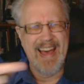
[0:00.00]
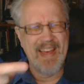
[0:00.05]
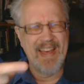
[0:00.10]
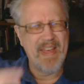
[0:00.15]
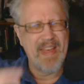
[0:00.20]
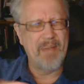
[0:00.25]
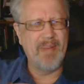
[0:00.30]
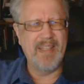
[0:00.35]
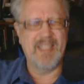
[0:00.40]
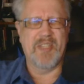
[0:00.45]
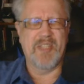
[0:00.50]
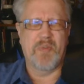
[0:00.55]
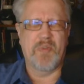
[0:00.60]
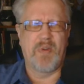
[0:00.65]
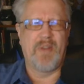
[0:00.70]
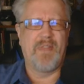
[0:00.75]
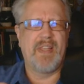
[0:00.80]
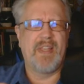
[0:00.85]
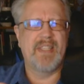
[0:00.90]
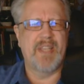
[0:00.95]
that means it's one
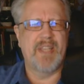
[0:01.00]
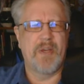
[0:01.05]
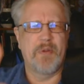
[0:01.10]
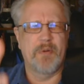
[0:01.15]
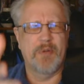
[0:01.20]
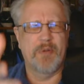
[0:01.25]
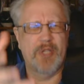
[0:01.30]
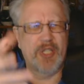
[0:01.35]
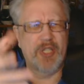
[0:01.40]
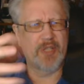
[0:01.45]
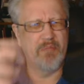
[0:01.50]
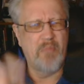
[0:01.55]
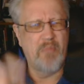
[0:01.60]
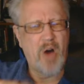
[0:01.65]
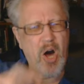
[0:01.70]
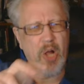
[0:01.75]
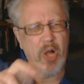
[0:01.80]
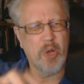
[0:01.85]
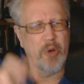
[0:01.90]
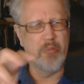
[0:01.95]
of these other
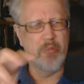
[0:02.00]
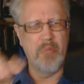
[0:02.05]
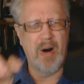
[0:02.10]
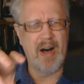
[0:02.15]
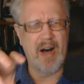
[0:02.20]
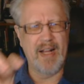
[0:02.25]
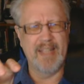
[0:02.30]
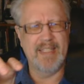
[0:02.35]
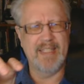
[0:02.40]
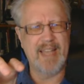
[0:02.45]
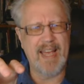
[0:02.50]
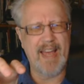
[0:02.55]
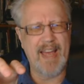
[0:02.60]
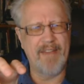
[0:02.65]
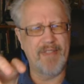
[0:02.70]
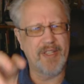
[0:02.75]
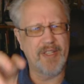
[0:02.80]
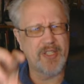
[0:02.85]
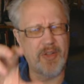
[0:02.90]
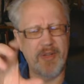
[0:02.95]
smaller mods I have
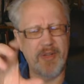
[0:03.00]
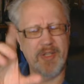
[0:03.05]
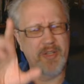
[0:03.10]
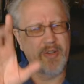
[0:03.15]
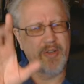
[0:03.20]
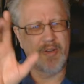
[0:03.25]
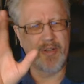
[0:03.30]
that's only